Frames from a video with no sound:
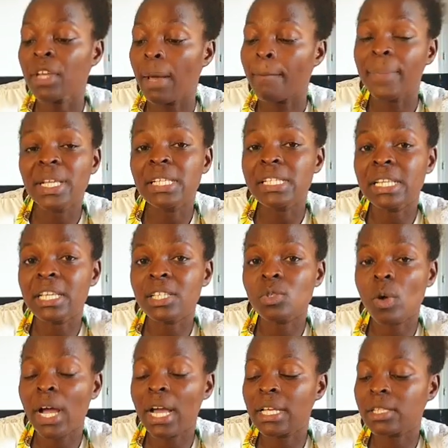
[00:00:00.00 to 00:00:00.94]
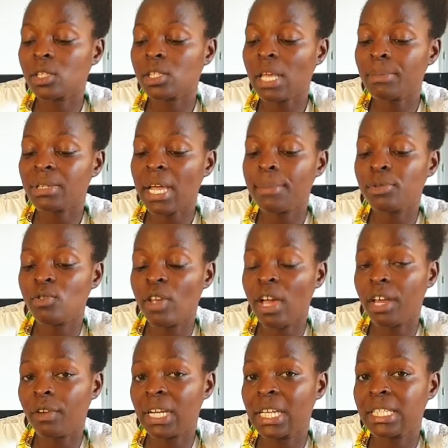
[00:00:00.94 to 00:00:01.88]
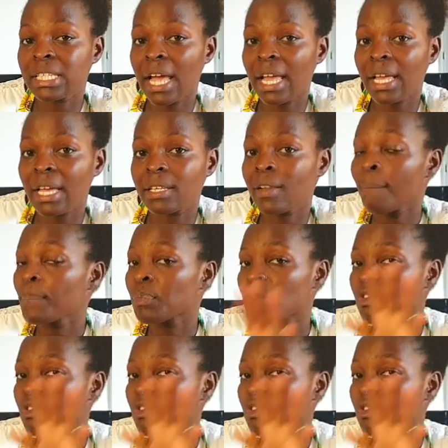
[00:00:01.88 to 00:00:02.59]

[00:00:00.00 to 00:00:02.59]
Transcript: business wise. Sometimes you are really tired.